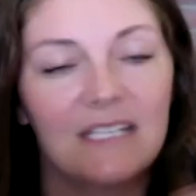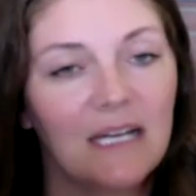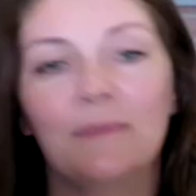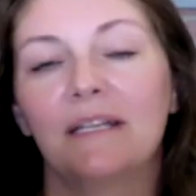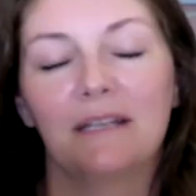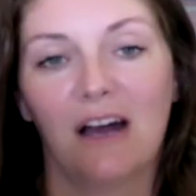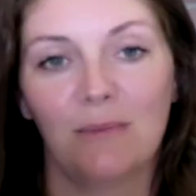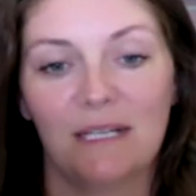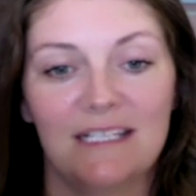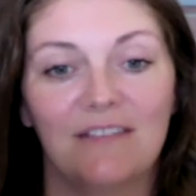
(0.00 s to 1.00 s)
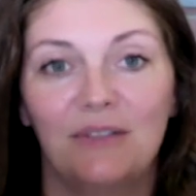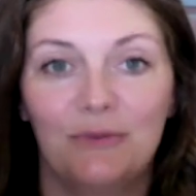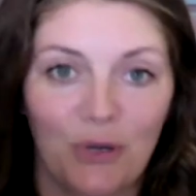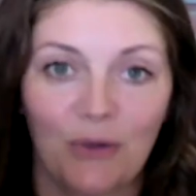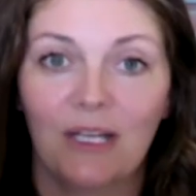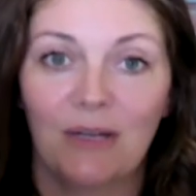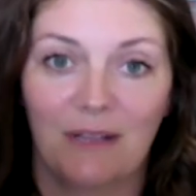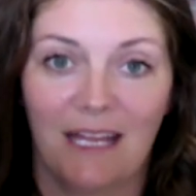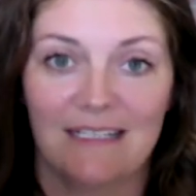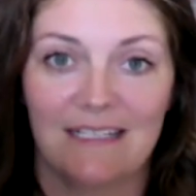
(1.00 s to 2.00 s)
Tell me in the comments if you totally
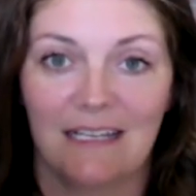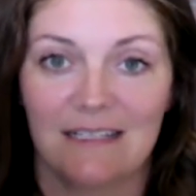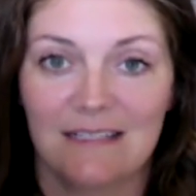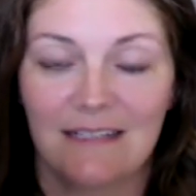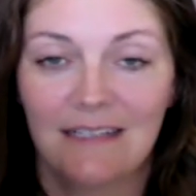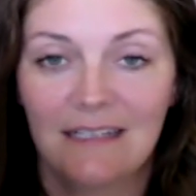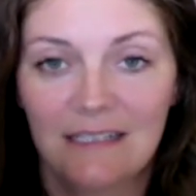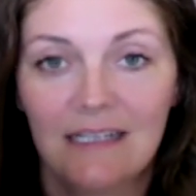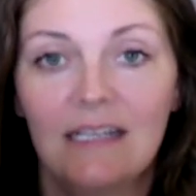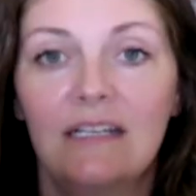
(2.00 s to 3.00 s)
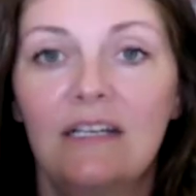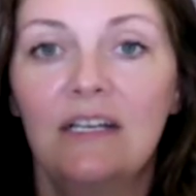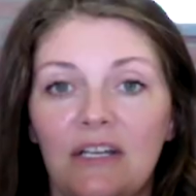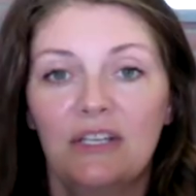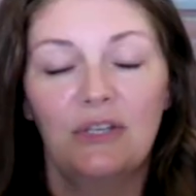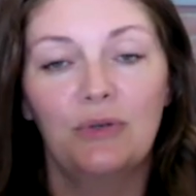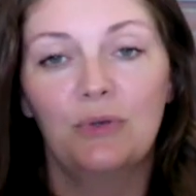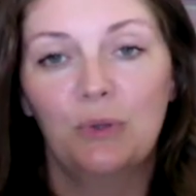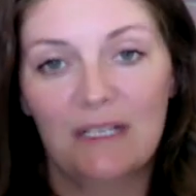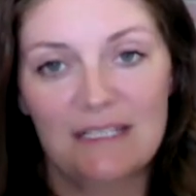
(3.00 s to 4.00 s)
relate to this.
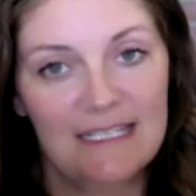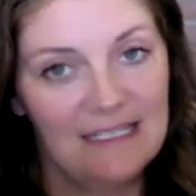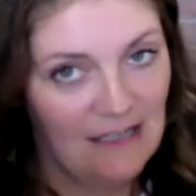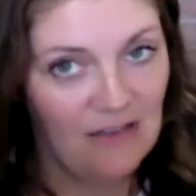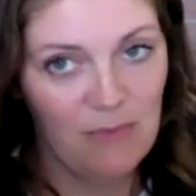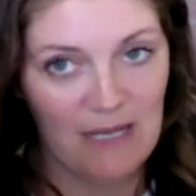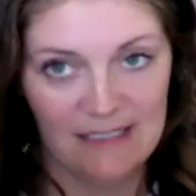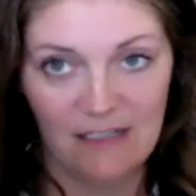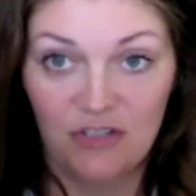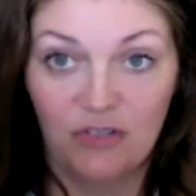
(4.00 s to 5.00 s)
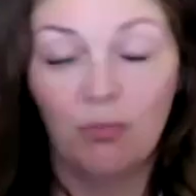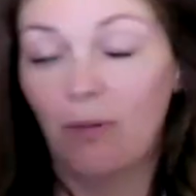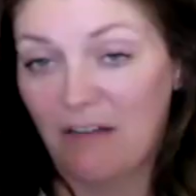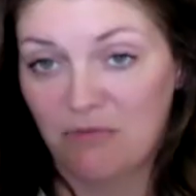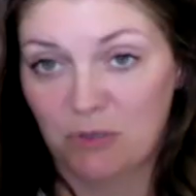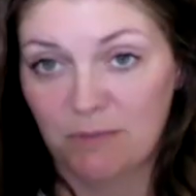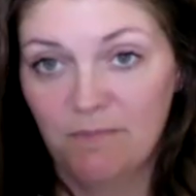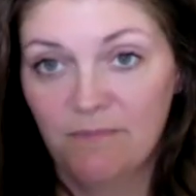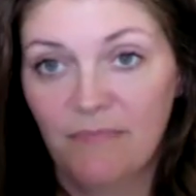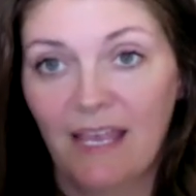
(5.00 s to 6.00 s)
You send out a message through a platform
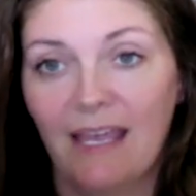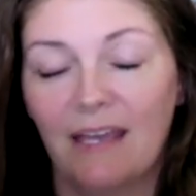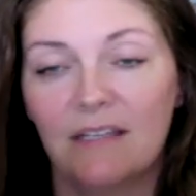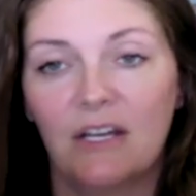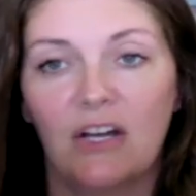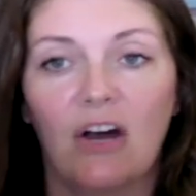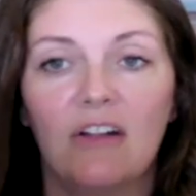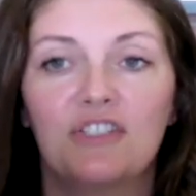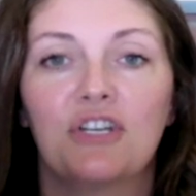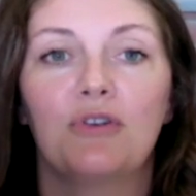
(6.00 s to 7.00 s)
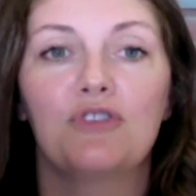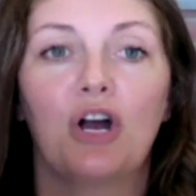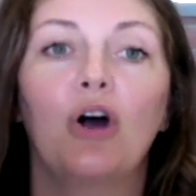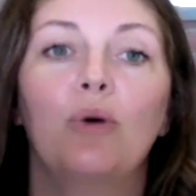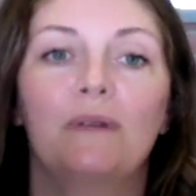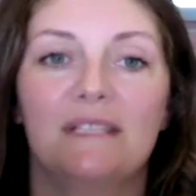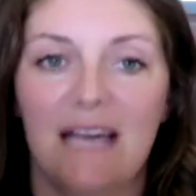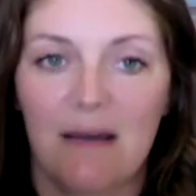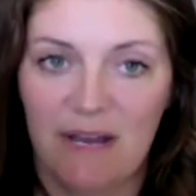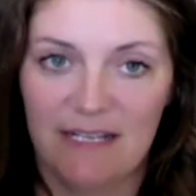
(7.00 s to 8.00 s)
and a college coach opens
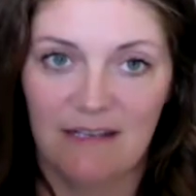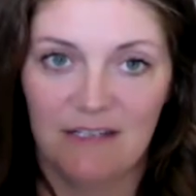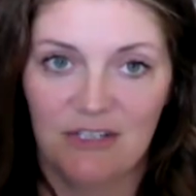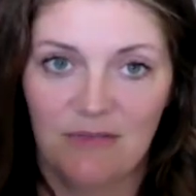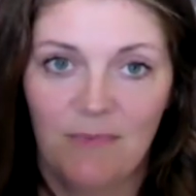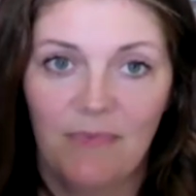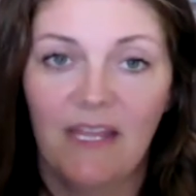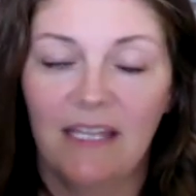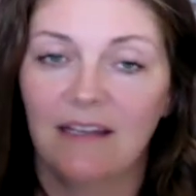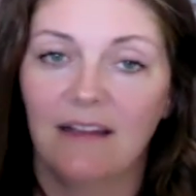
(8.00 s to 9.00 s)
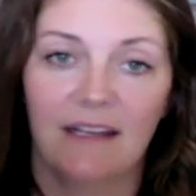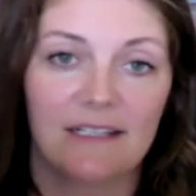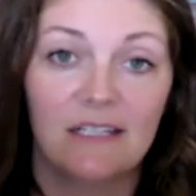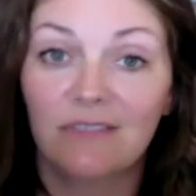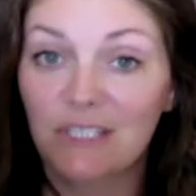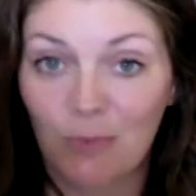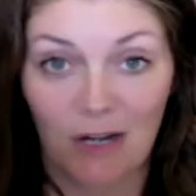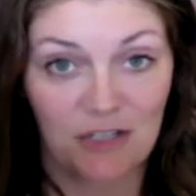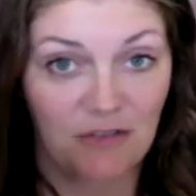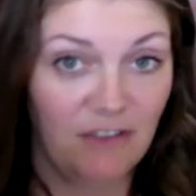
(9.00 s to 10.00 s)
that message, then clicks over to
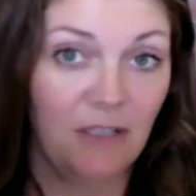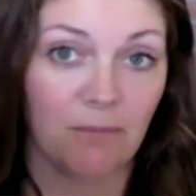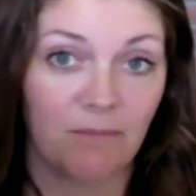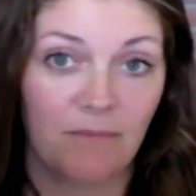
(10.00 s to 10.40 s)
watch your film.